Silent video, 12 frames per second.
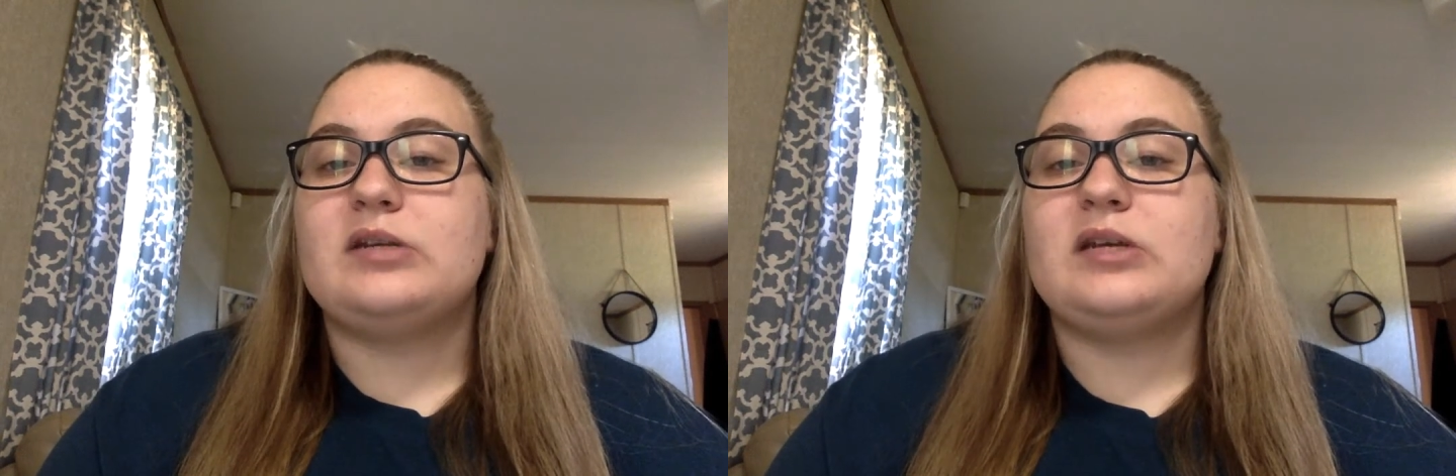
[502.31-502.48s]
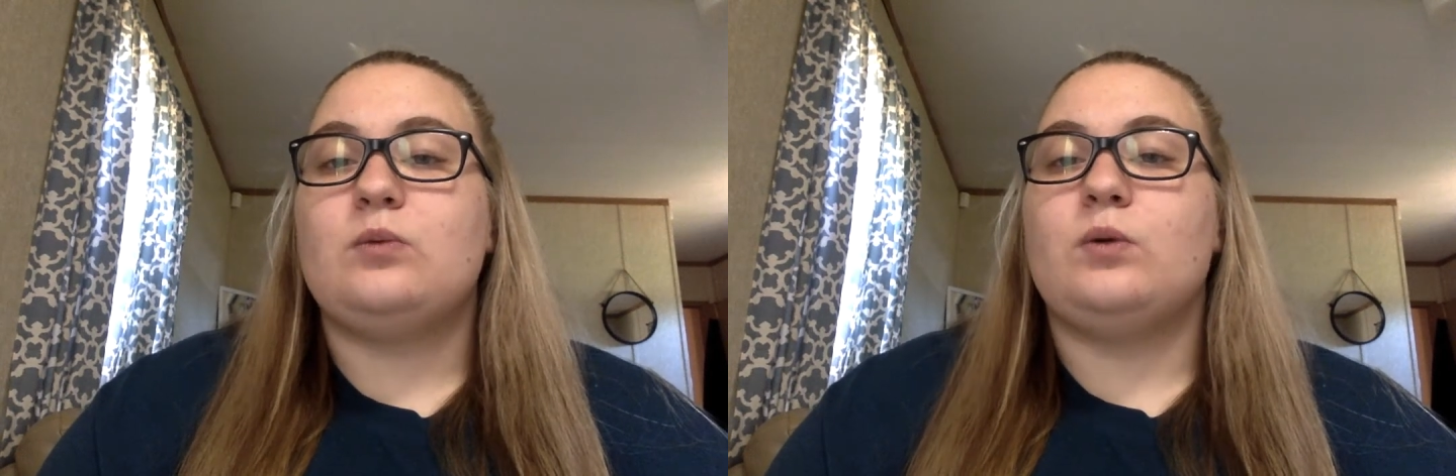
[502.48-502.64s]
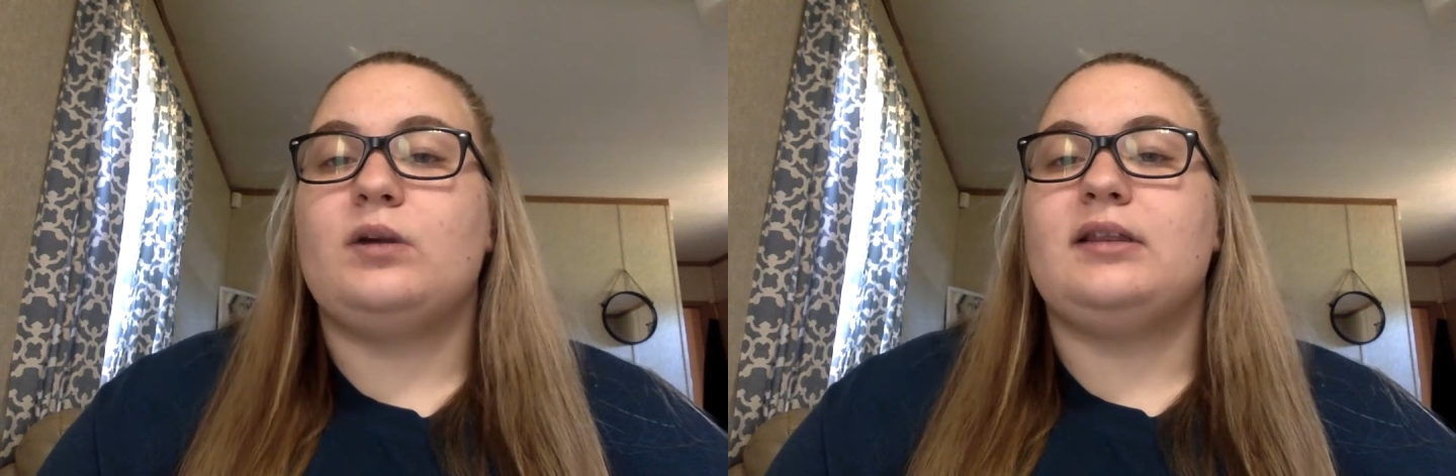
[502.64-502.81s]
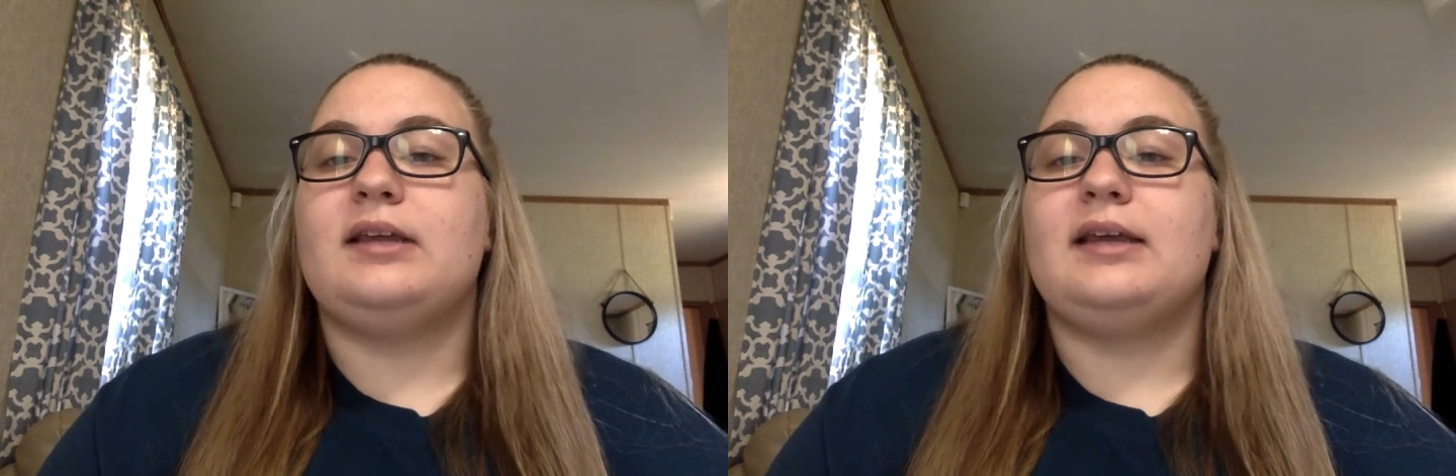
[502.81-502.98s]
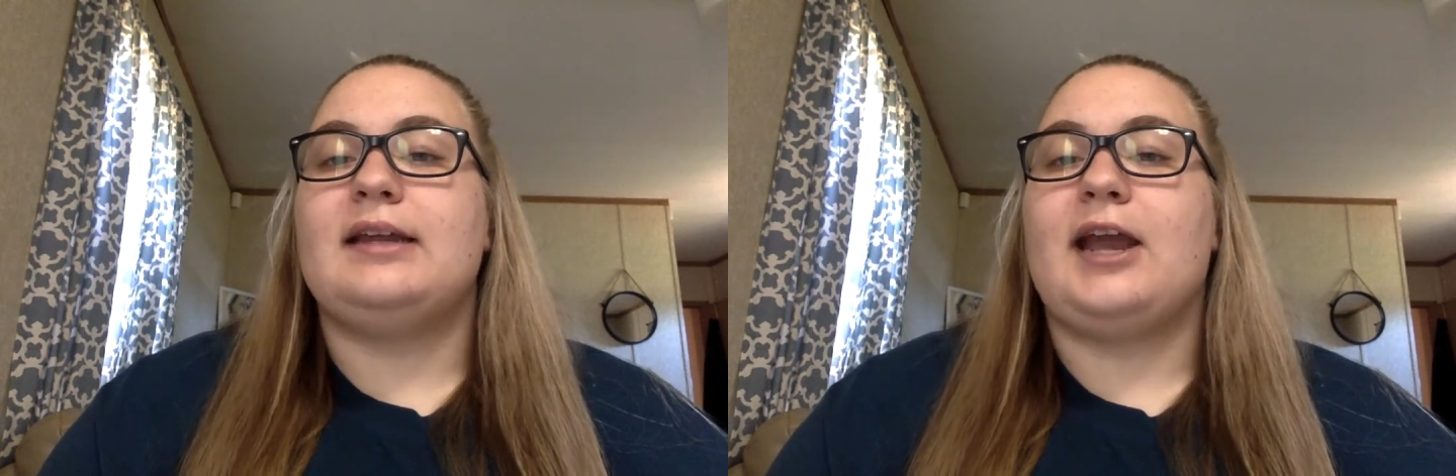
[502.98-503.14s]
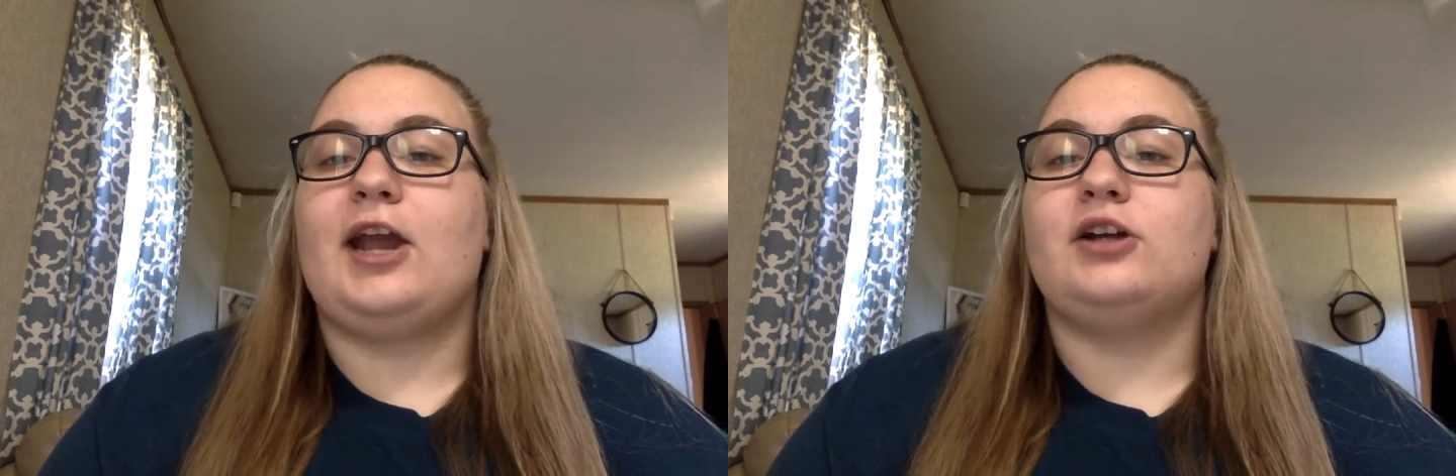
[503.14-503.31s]
He wanted the
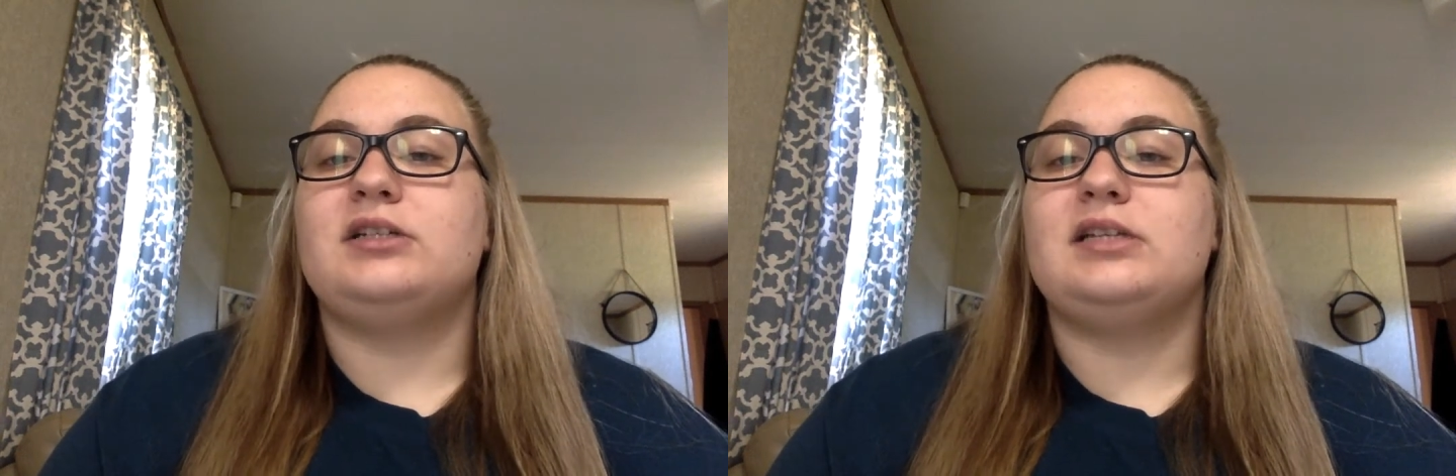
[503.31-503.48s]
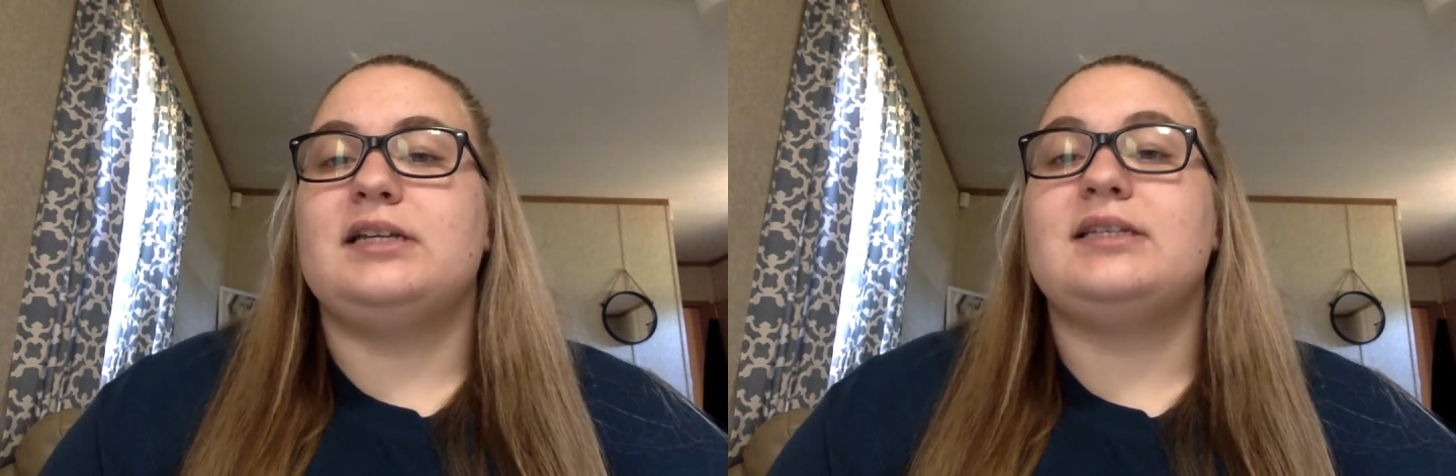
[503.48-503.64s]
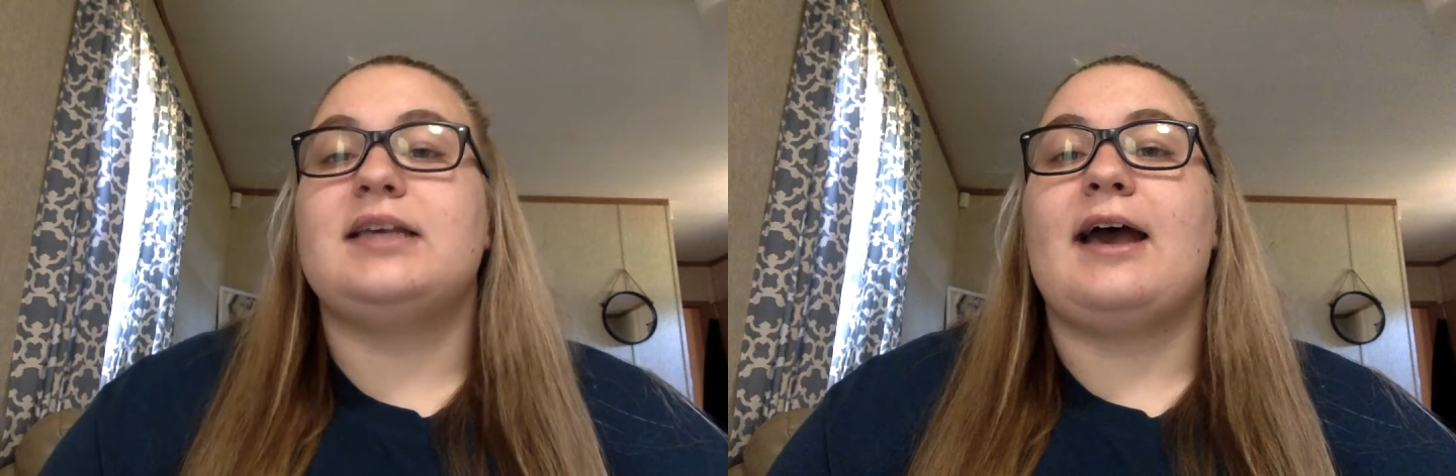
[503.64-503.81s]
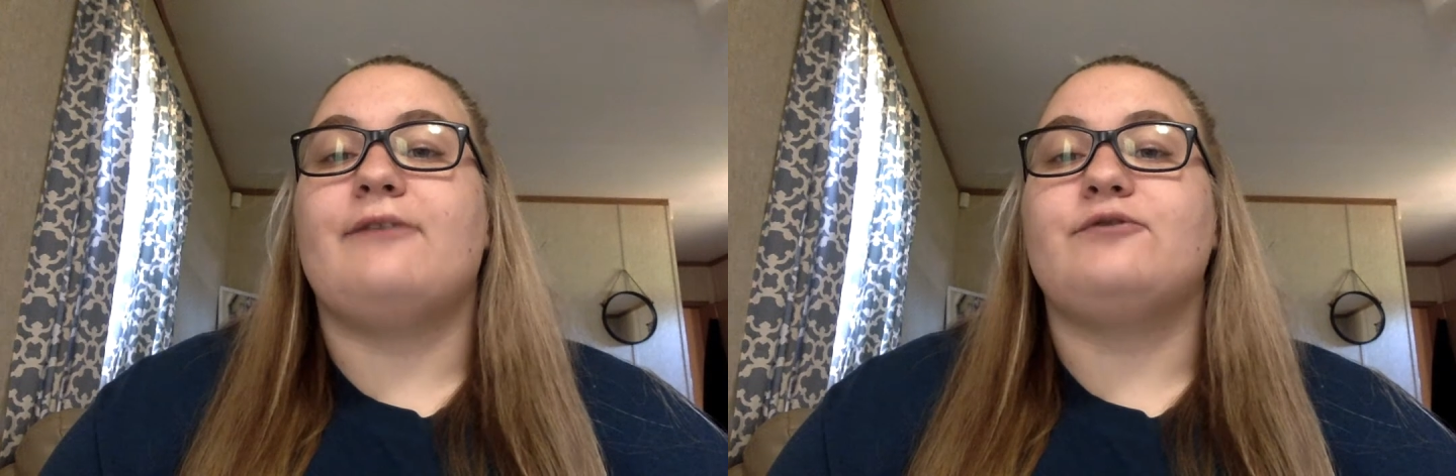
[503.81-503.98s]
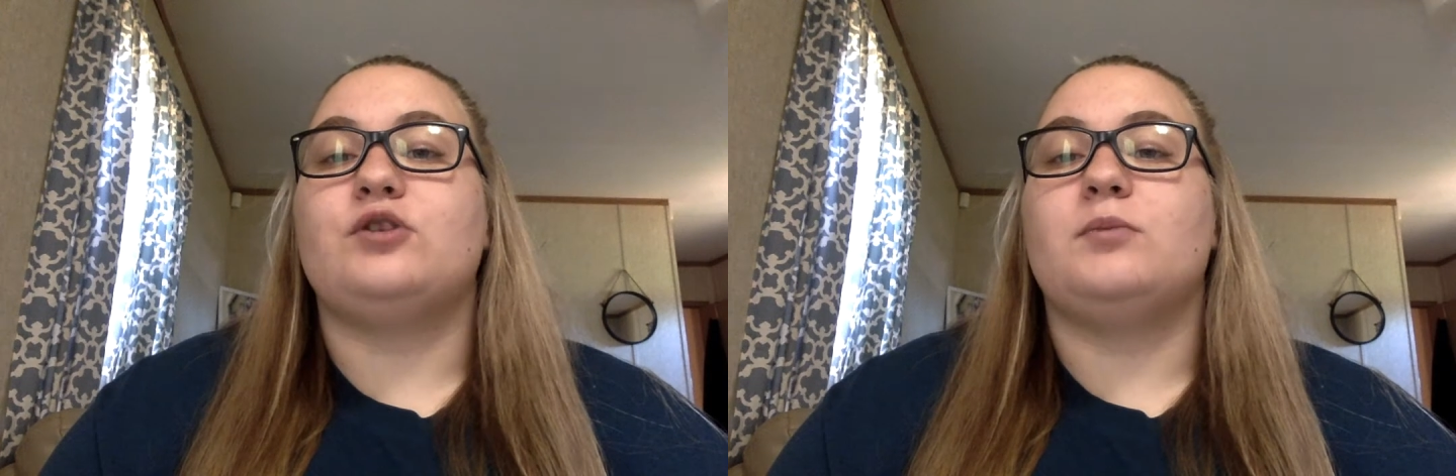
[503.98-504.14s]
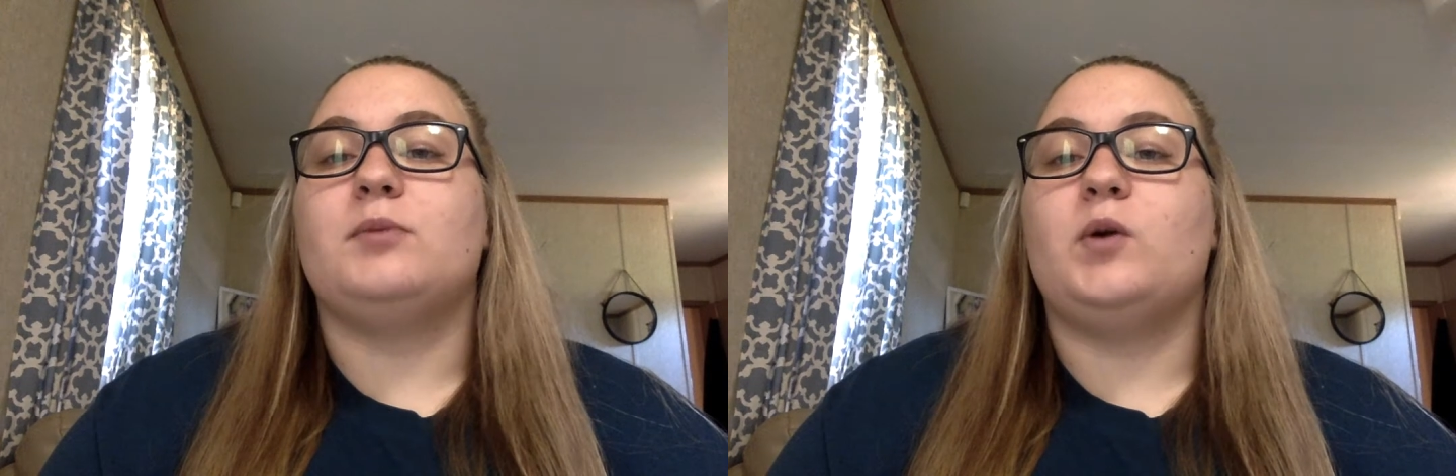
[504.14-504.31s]
inheritance
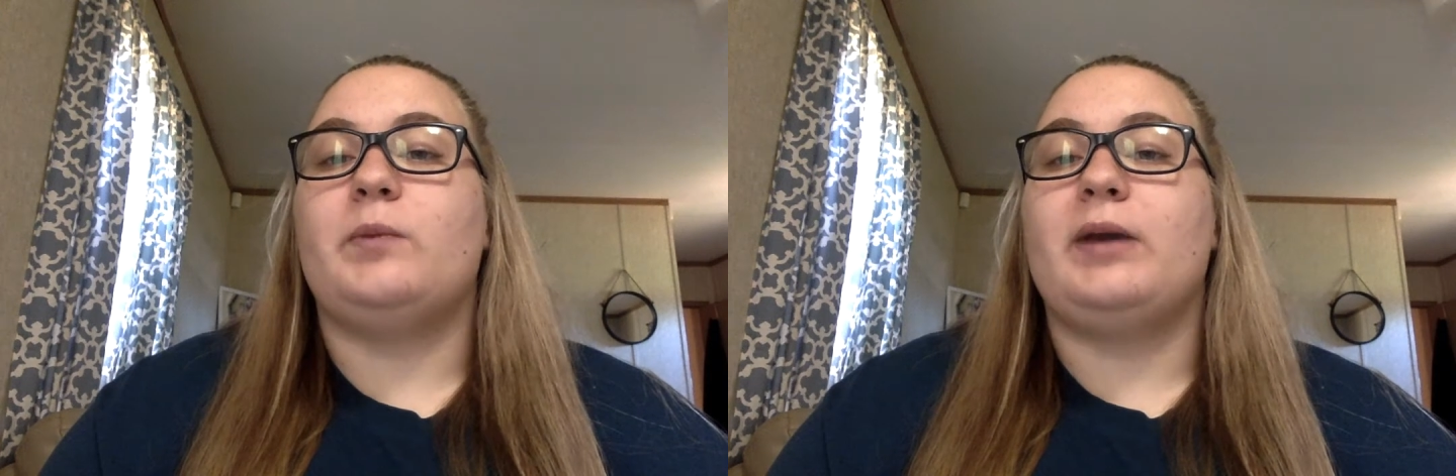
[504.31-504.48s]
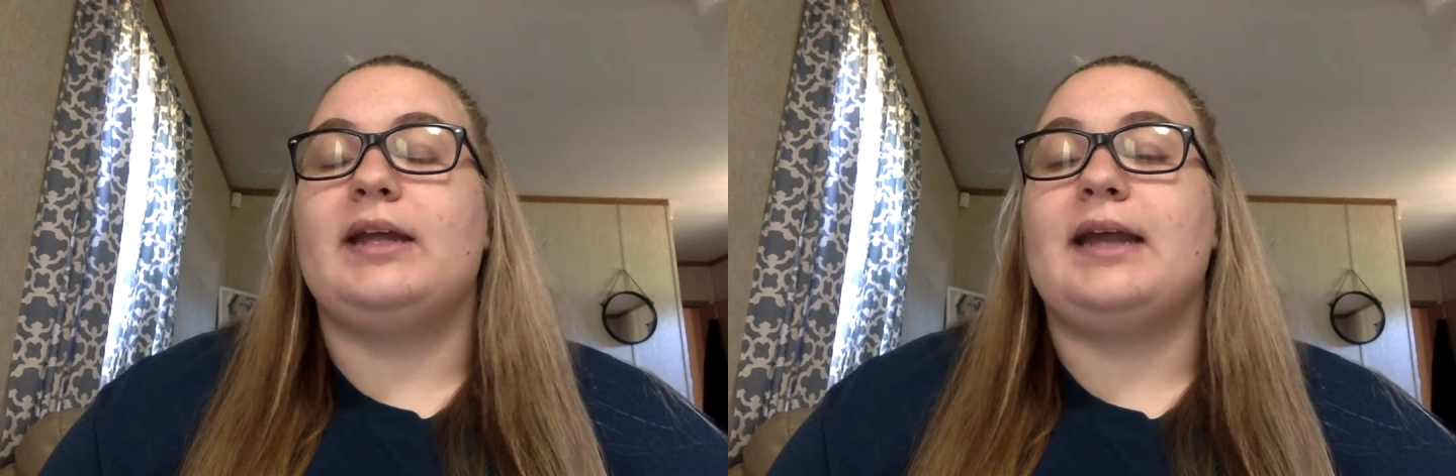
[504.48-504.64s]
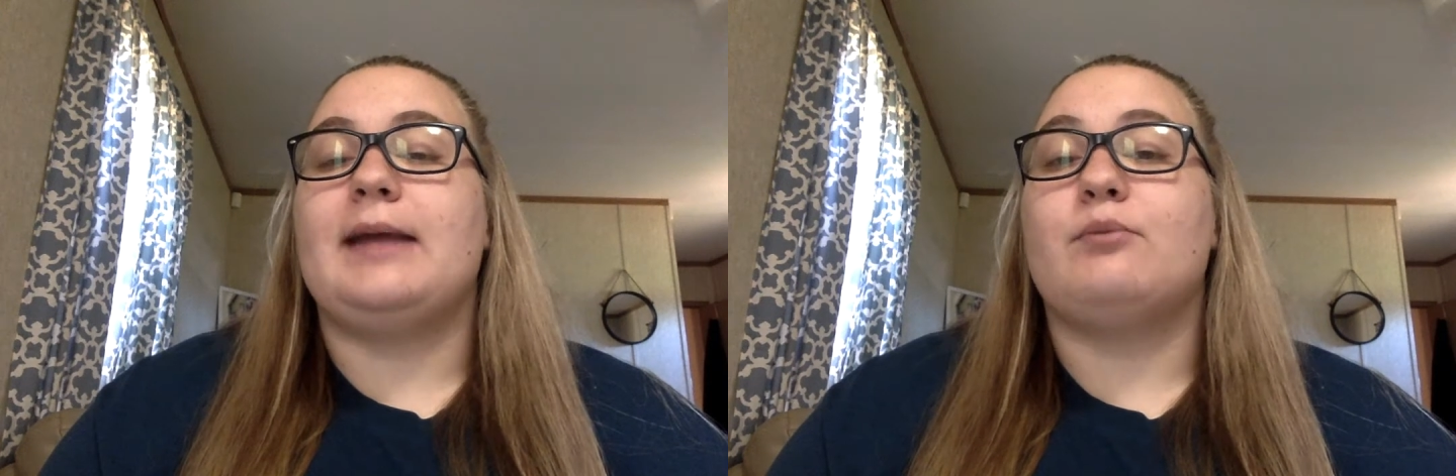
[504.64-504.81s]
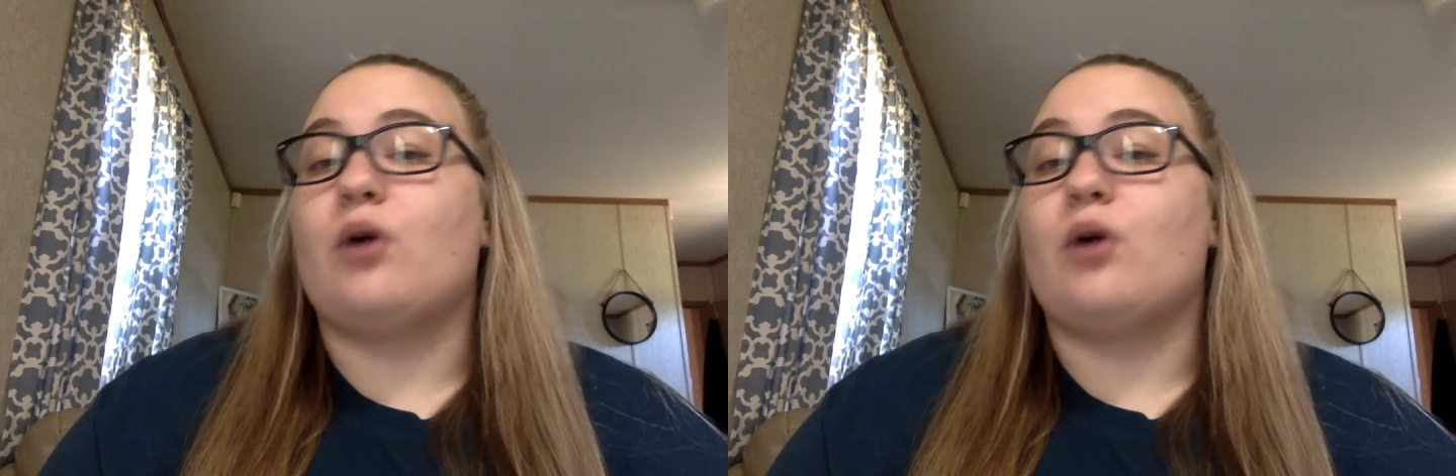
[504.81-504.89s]
after Milkman had